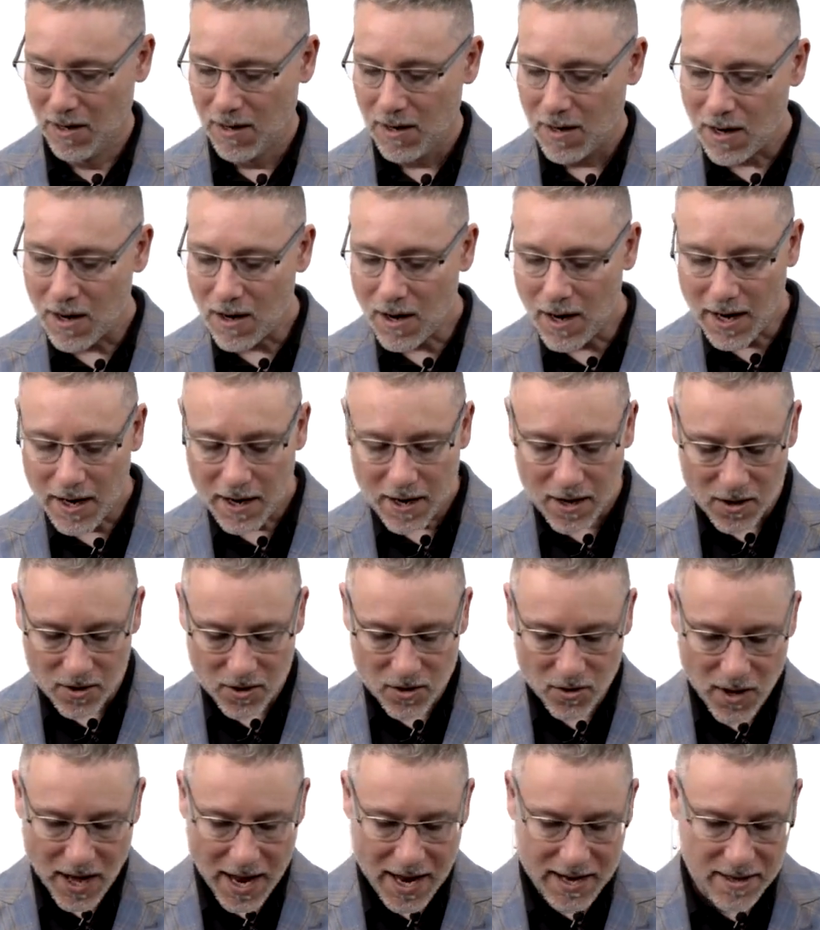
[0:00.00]
All right,
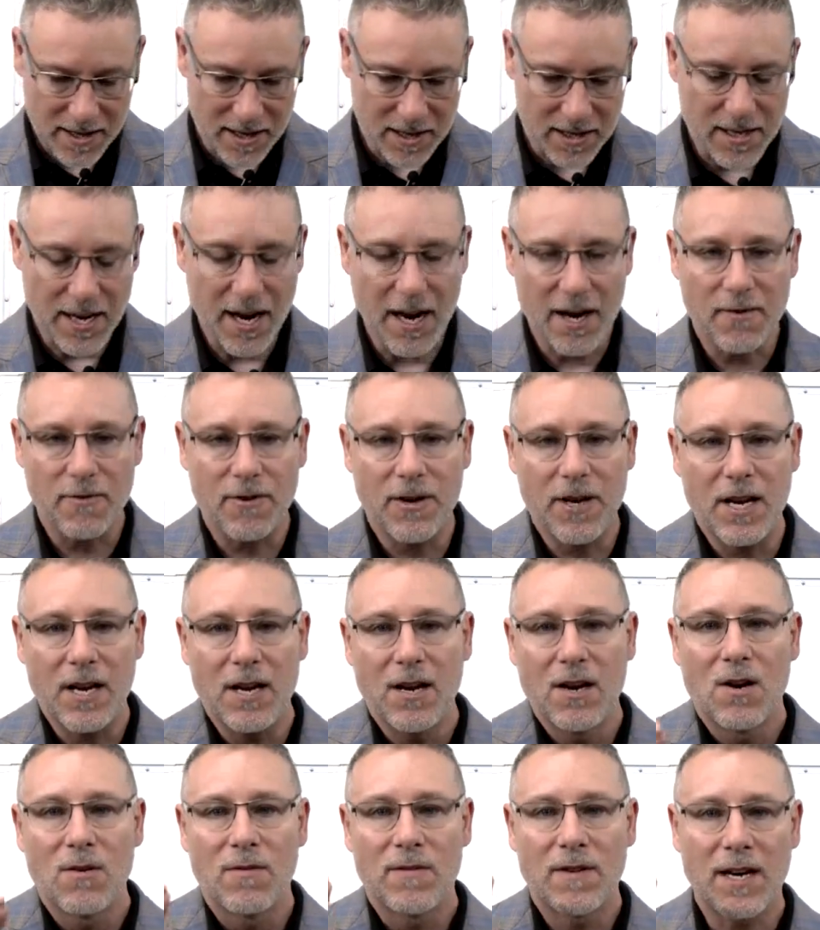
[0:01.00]
so that's integrity.
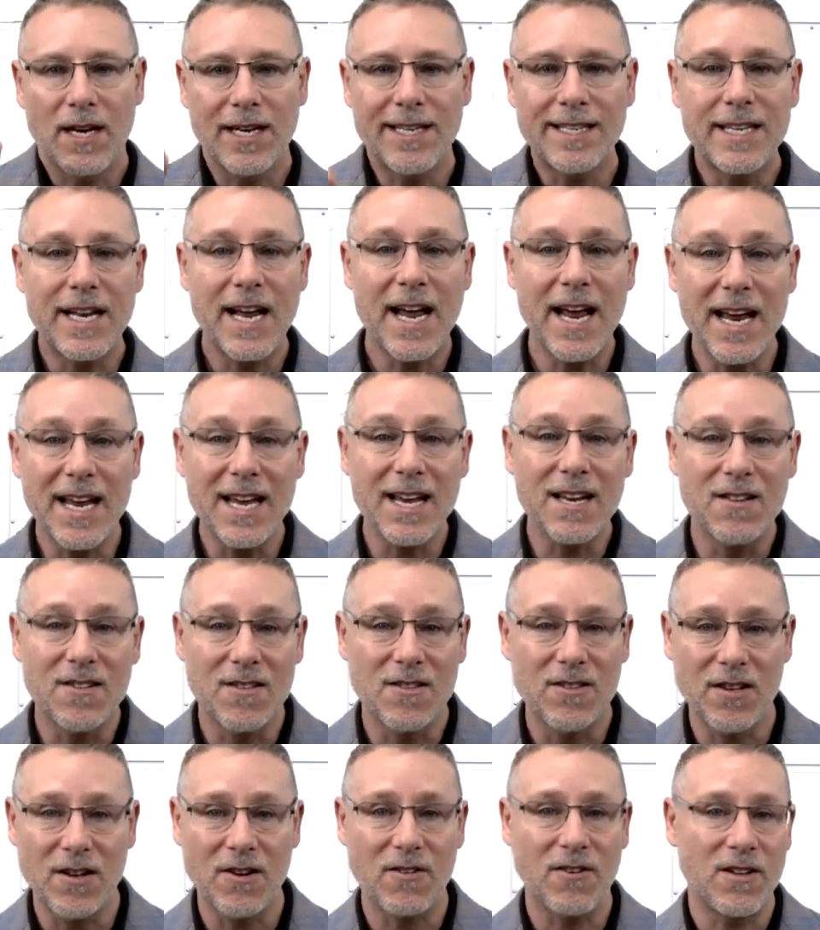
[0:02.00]
We've got to take it
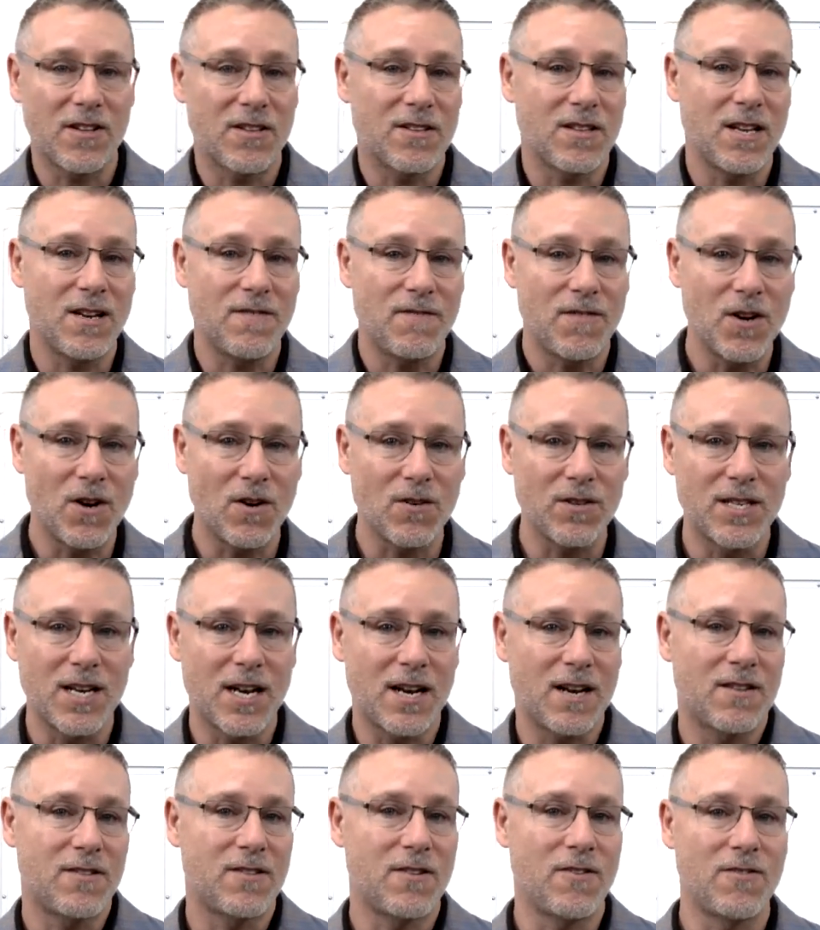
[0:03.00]
seriously. If you don't take
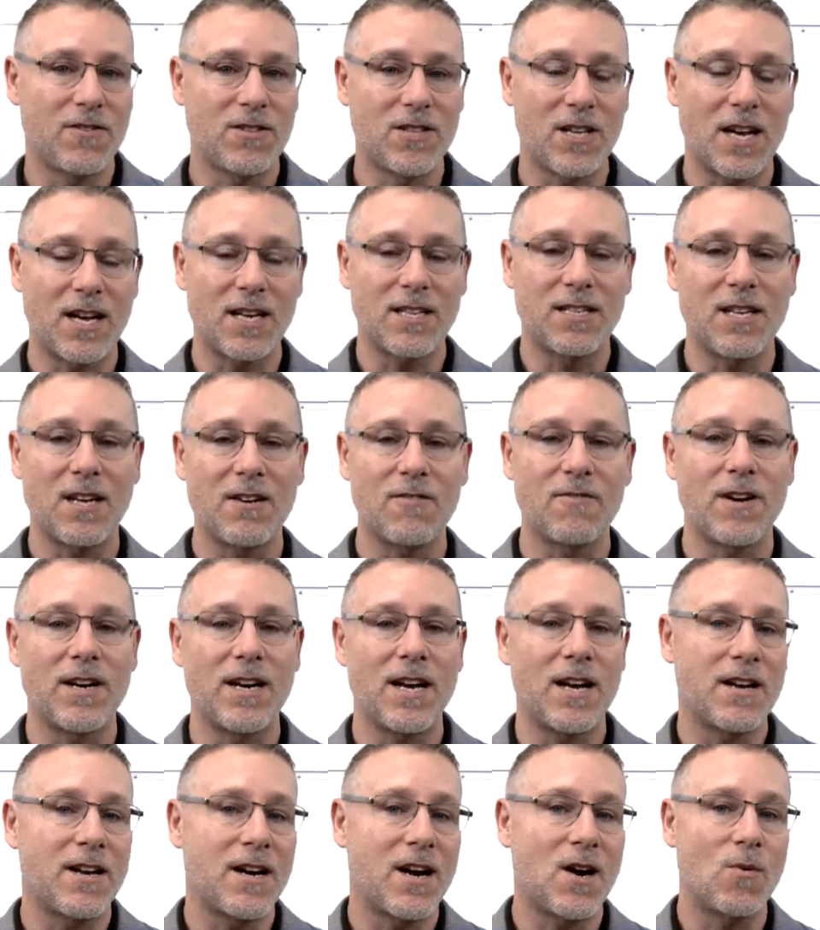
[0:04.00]
it seriously, I can tell you right now,
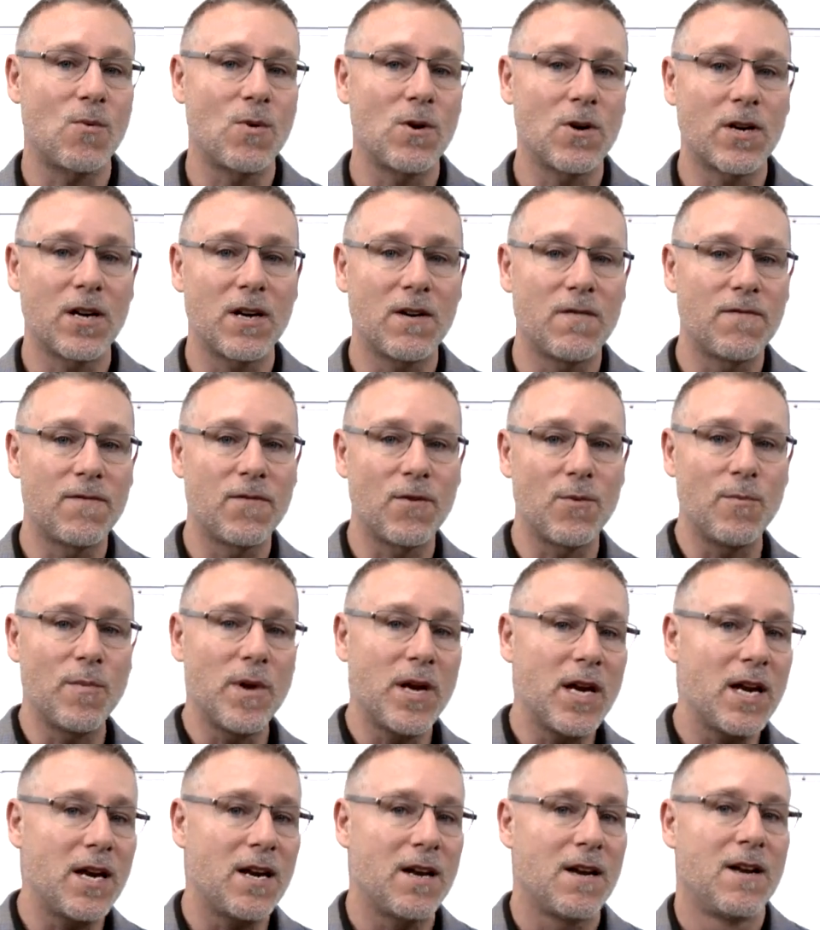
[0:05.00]
you're not working for
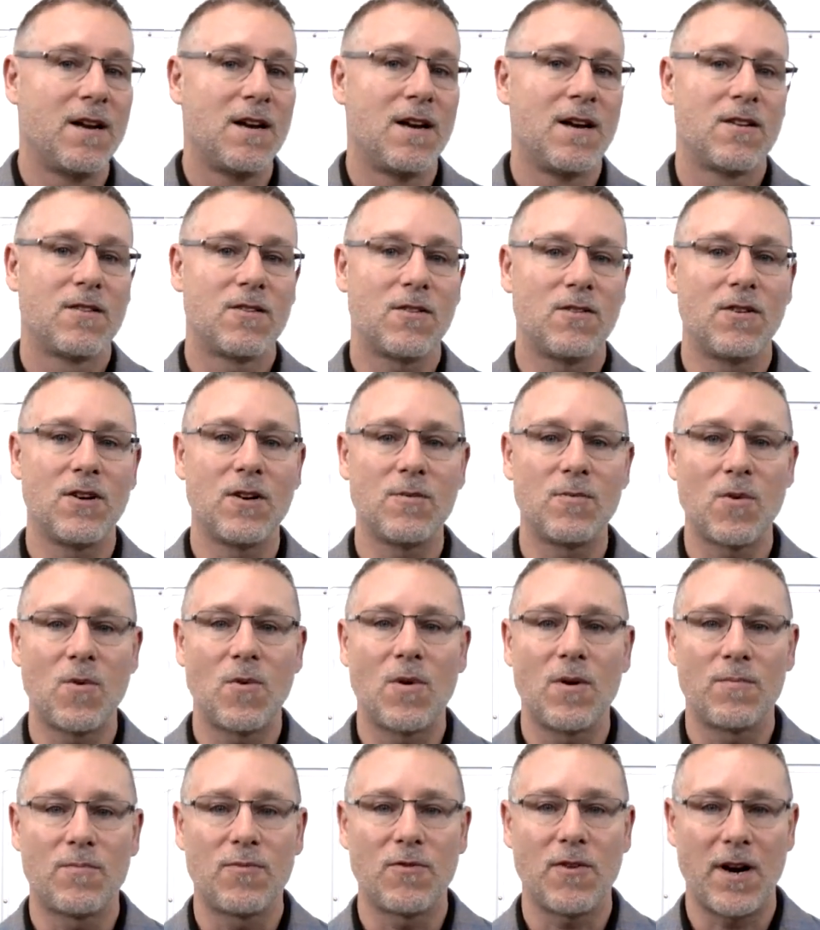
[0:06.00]
me. It's our
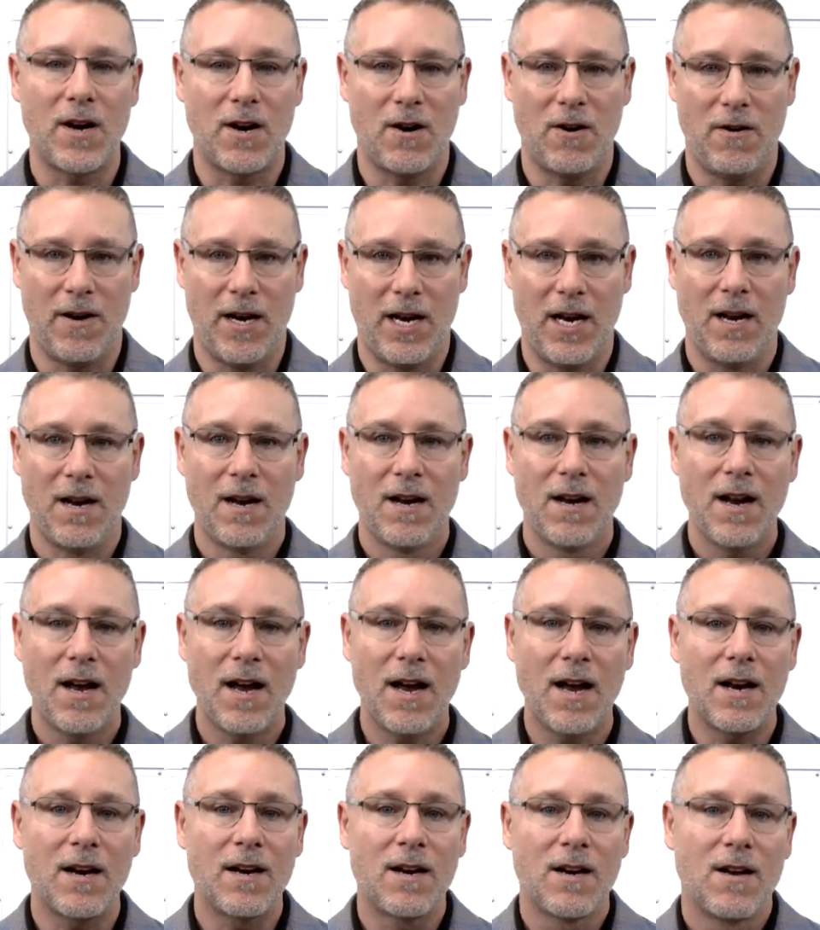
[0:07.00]
#1 priority.
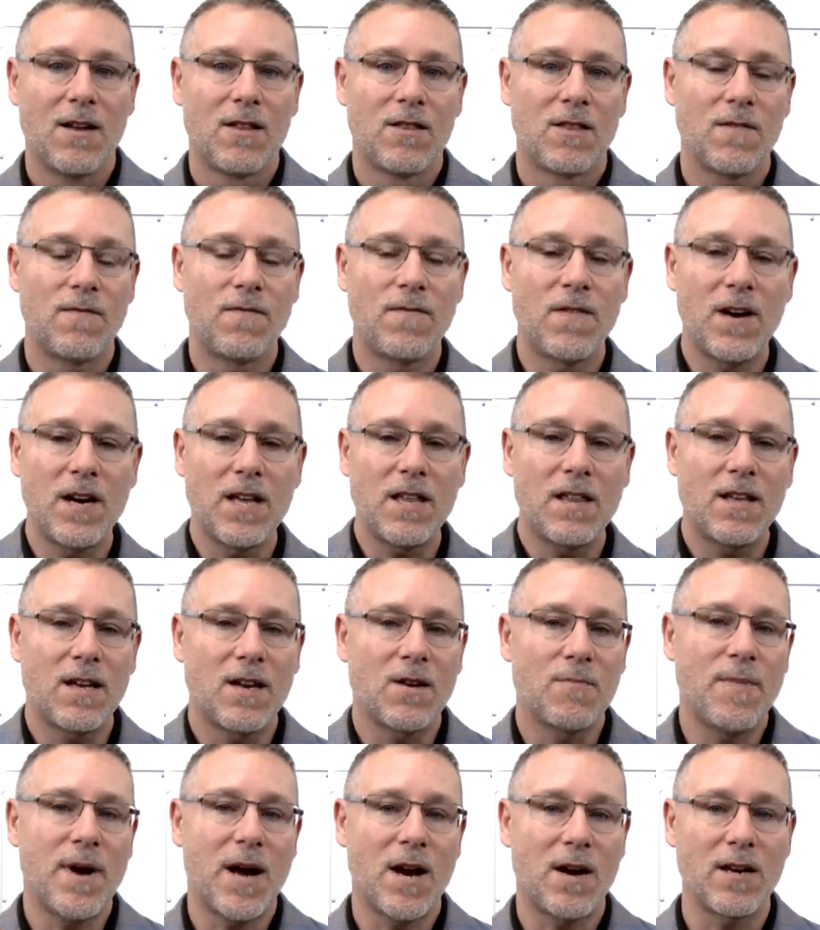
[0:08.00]
And the funny thing
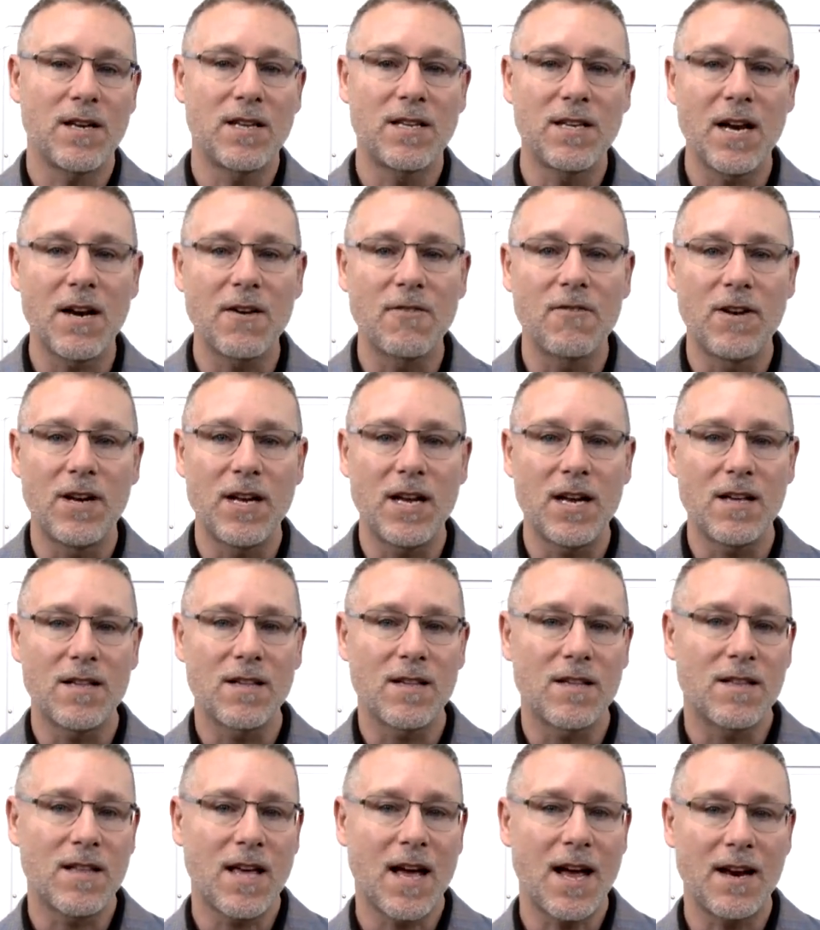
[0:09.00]
about integrity
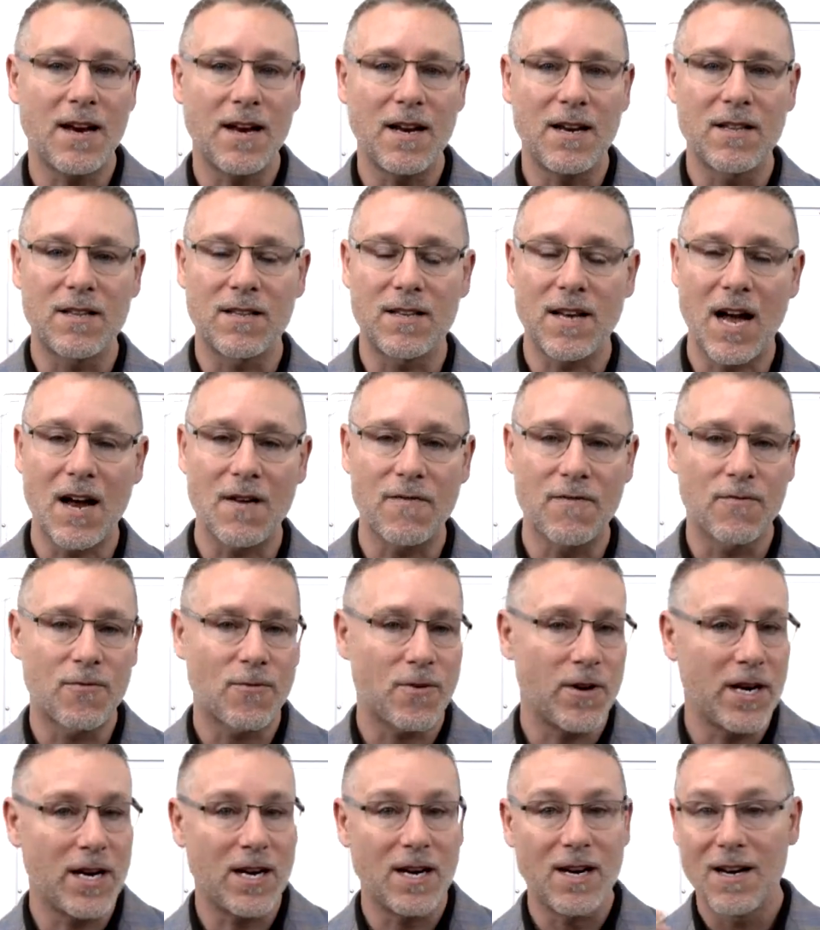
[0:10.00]
is that it's not
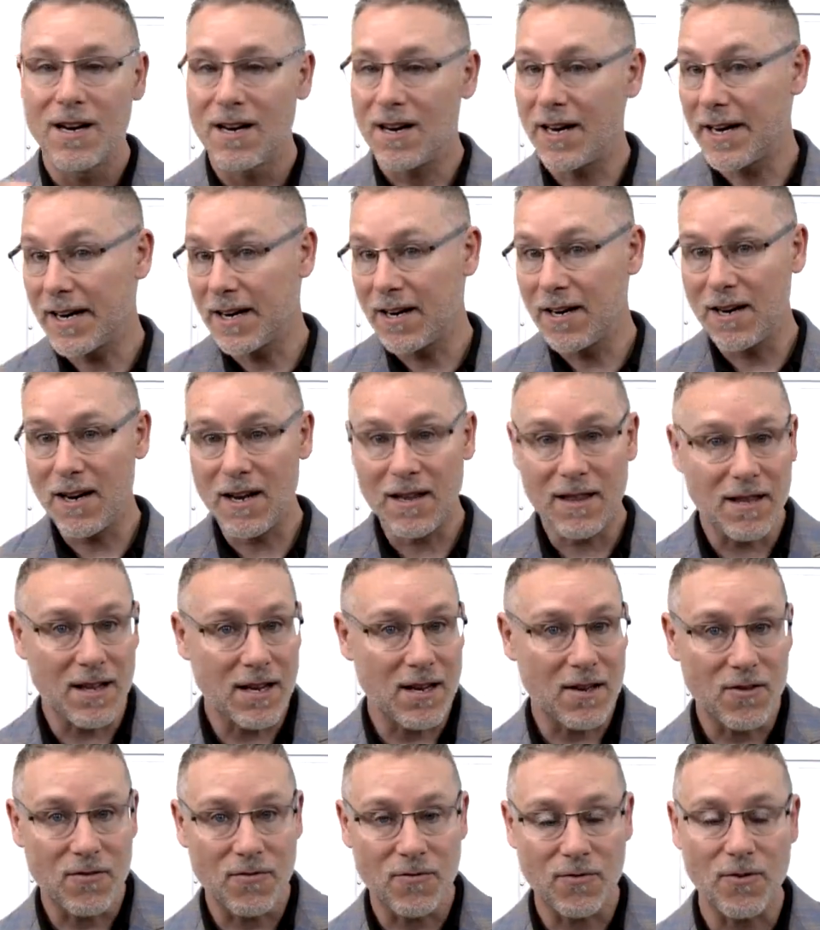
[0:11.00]
free. Like, nothing
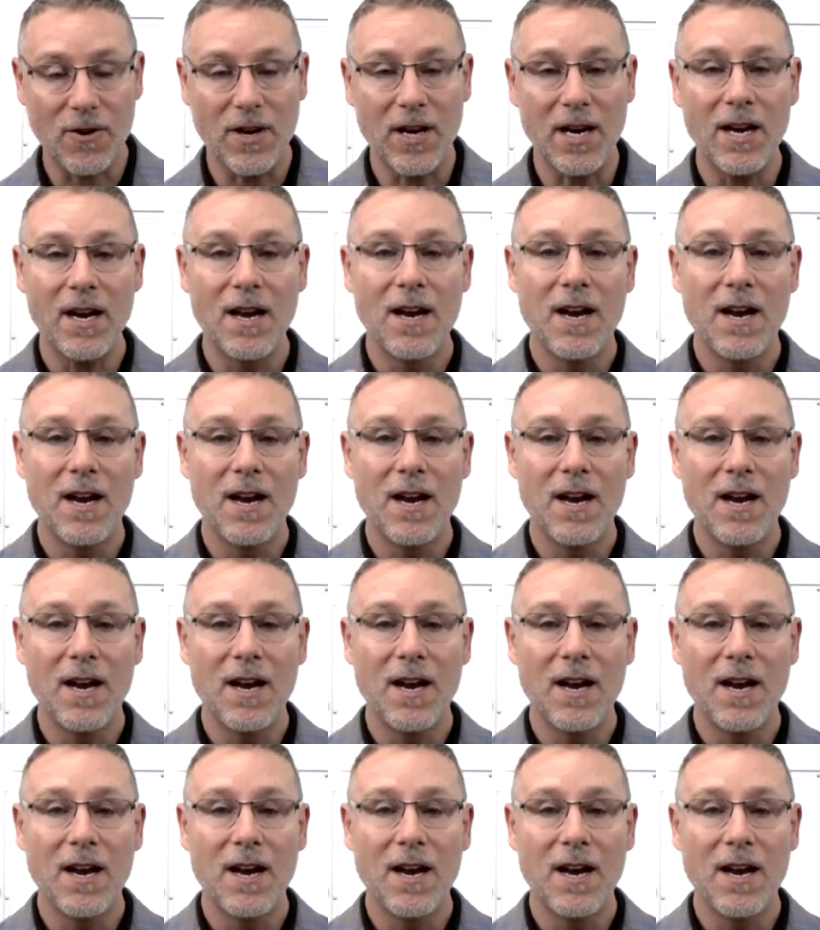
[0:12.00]
is free.